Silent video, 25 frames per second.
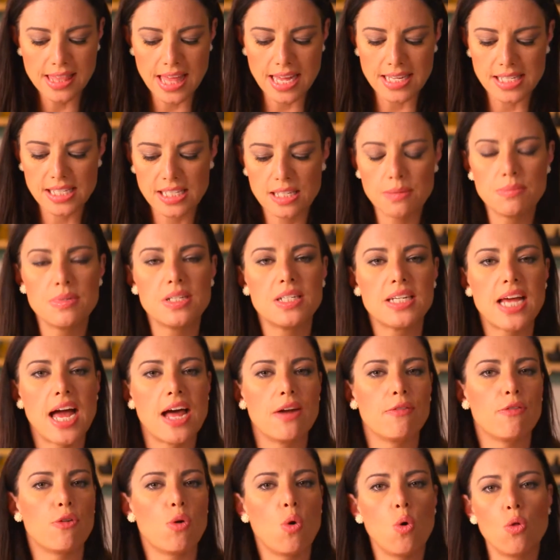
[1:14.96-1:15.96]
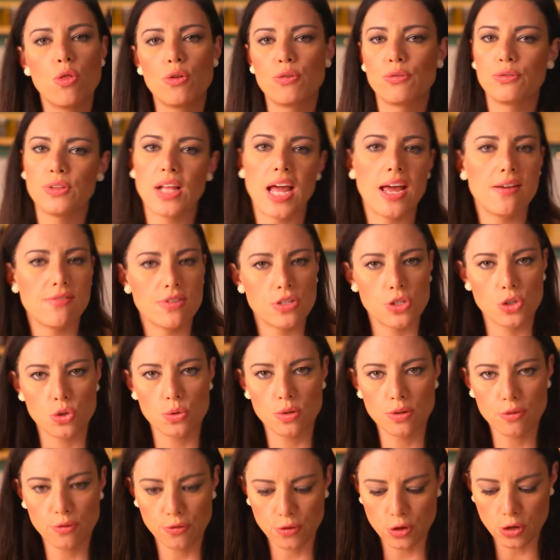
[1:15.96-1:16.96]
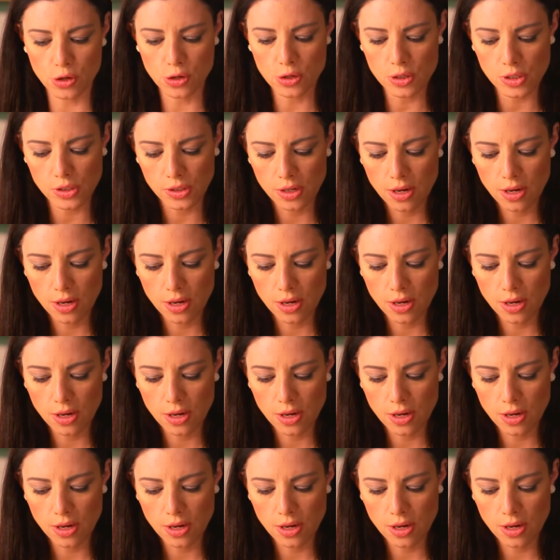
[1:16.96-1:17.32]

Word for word: that simmer down for all the flavours to infuse